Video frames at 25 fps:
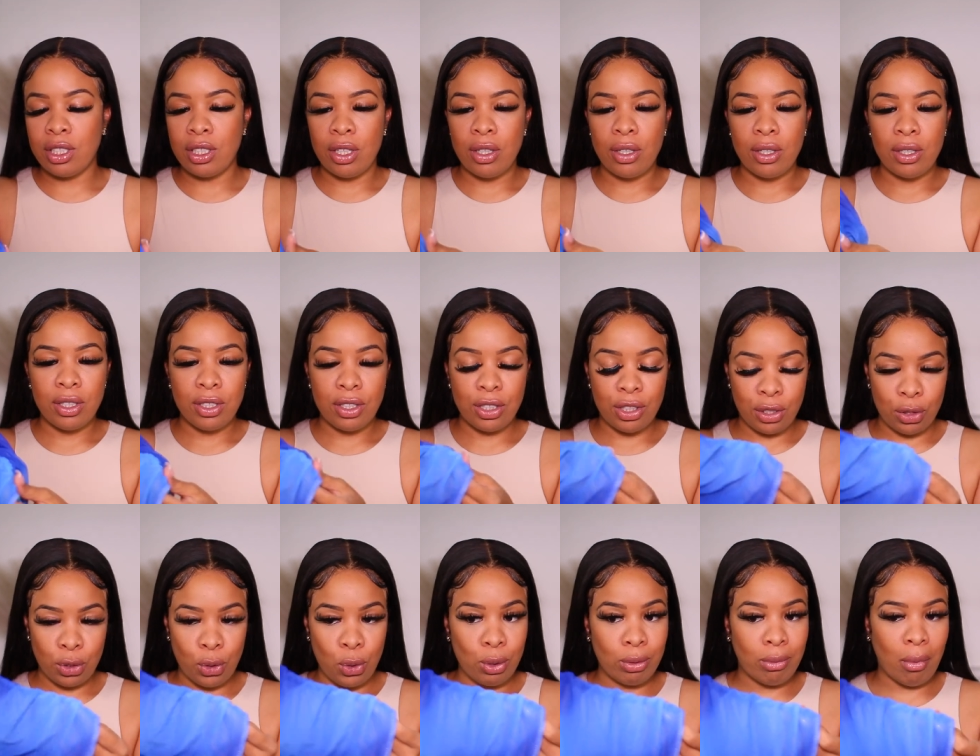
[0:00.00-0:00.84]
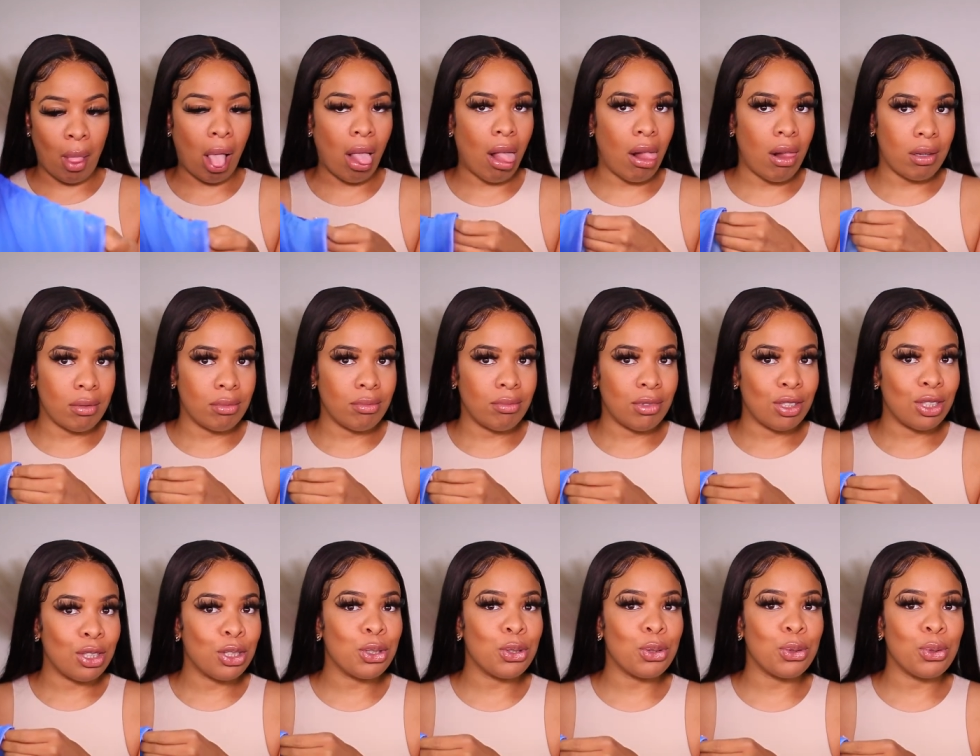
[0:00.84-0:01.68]
shirt
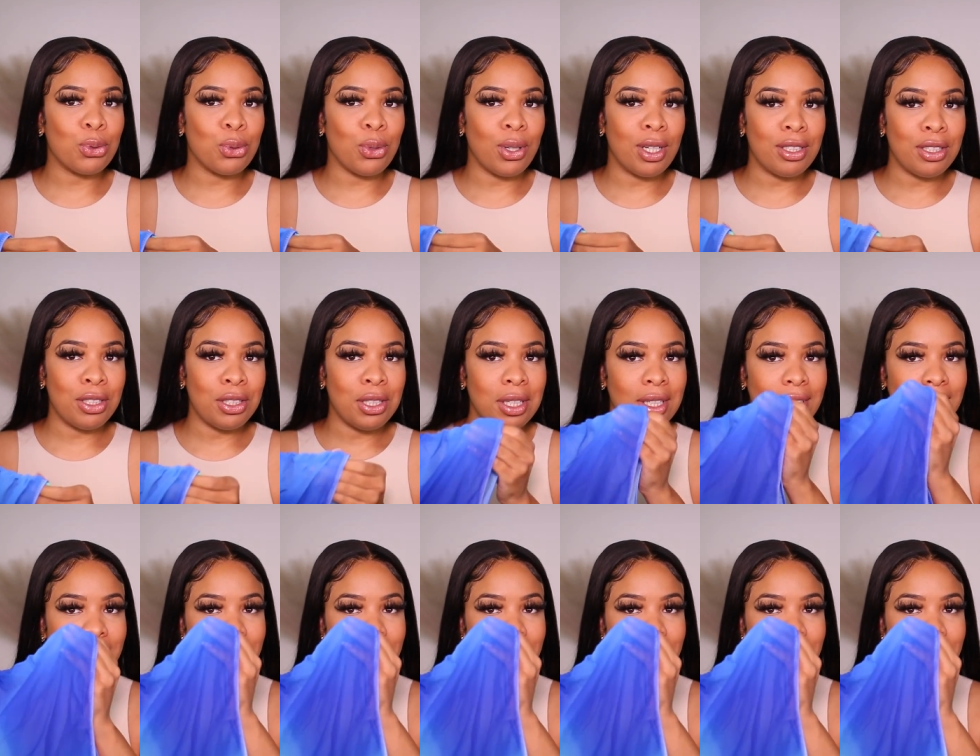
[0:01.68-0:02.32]
scrunch